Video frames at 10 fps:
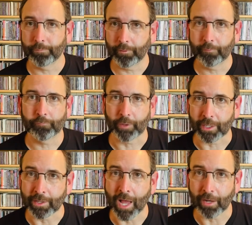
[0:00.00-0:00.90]

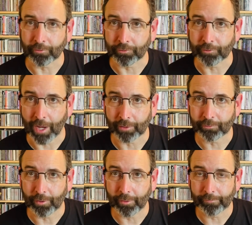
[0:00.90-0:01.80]
fucking knock your socks
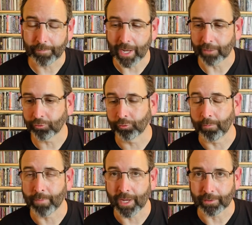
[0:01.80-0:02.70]
off, man.
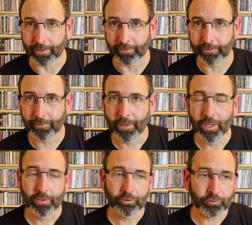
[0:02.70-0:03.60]
Tremendous.
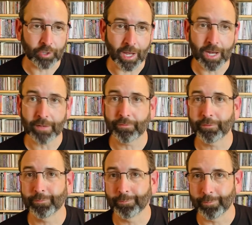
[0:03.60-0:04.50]
Schon
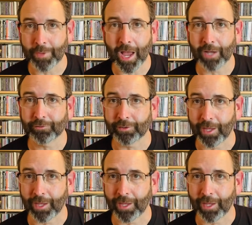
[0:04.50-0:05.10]
knocks it the